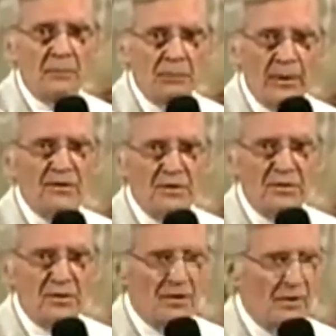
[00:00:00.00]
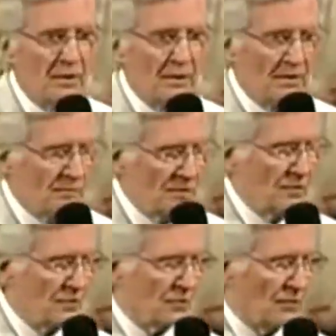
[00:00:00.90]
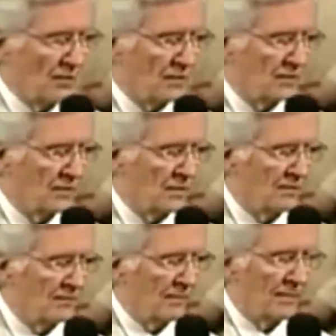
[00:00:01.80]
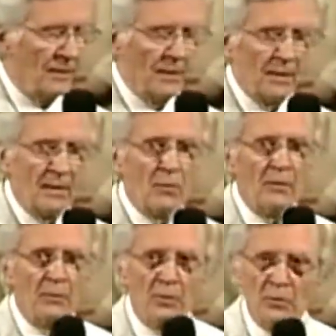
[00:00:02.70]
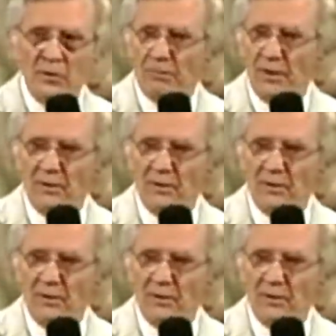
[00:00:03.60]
presence of Jesus Christ. We will know his